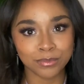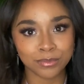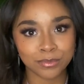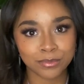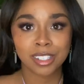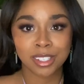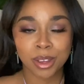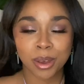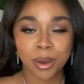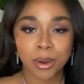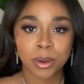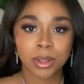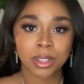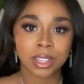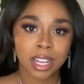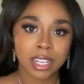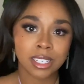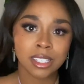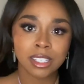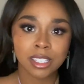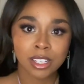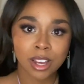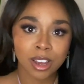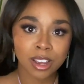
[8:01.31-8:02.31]
So
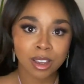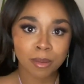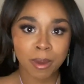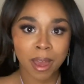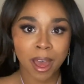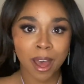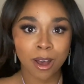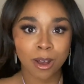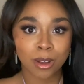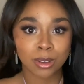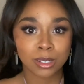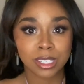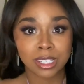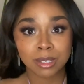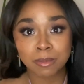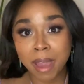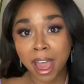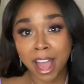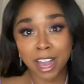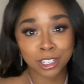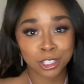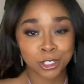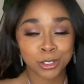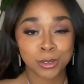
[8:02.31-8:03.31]
let's talk about some
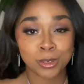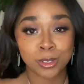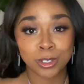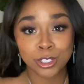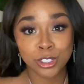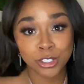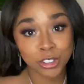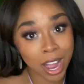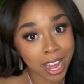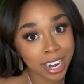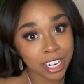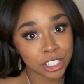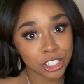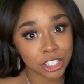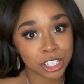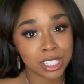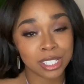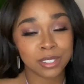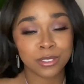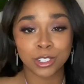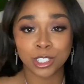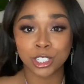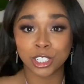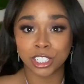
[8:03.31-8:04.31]
actual
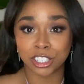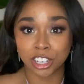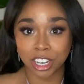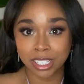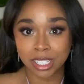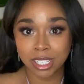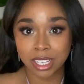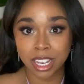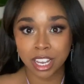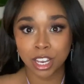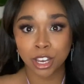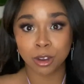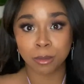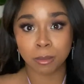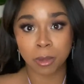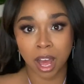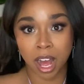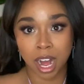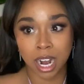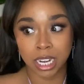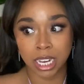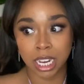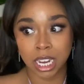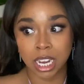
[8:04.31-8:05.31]
strategies for dressing your
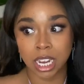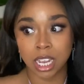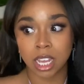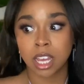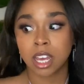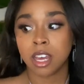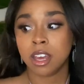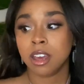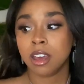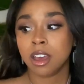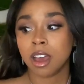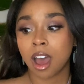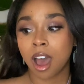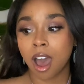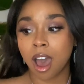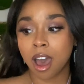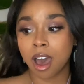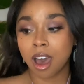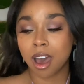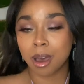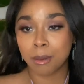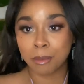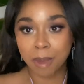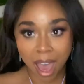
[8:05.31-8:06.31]
body
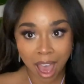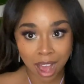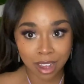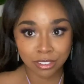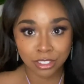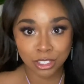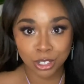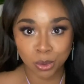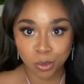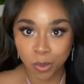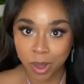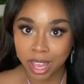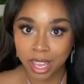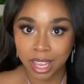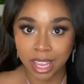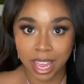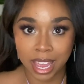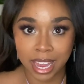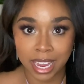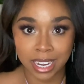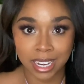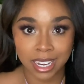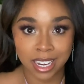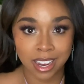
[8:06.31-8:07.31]
um, after weight
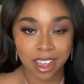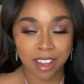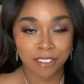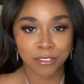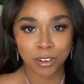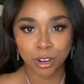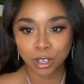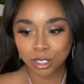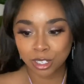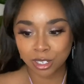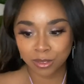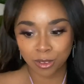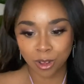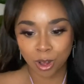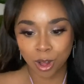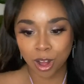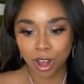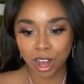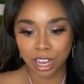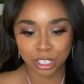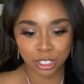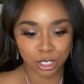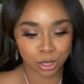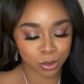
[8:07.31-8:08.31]
gain. First of all,
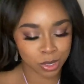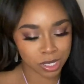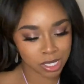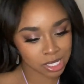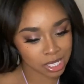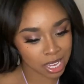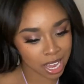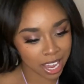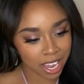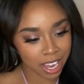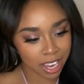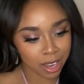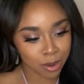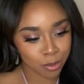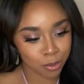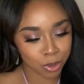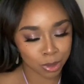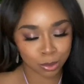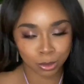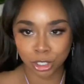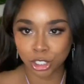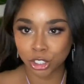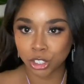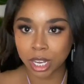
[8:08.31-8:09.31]
I just want to say, when
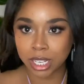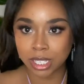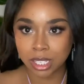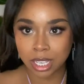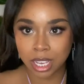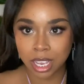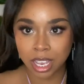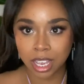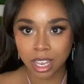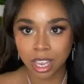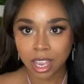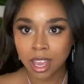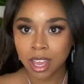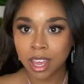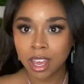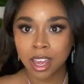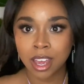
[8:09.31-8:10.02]
we're dressing,